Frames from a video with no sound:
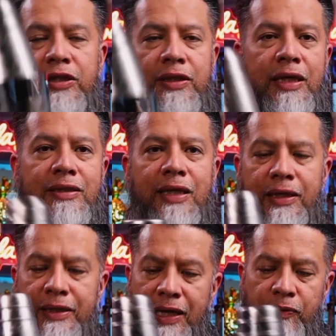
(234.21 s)
on the
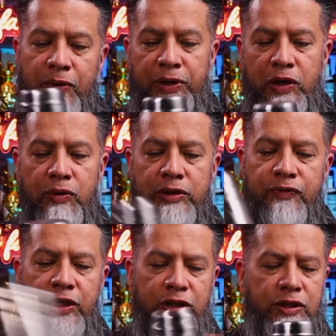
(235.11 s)
outside, that way we know it's
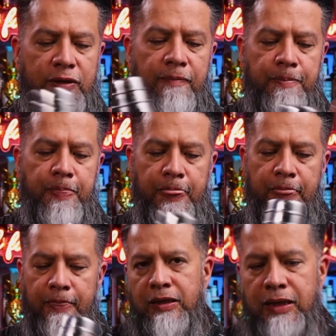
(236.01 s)
finished.
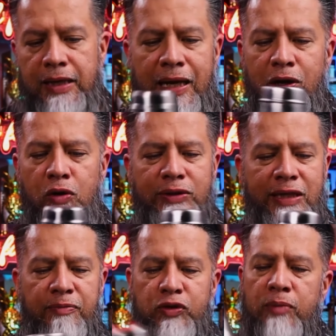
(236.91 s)
And I always
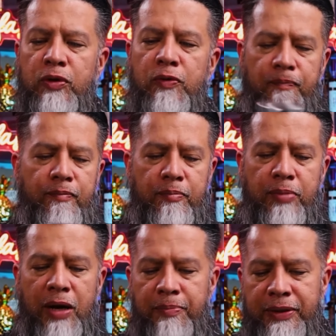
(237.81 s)
have trouble
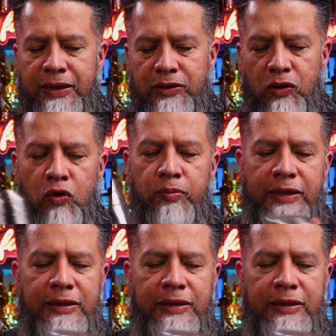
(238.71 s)
popping these open.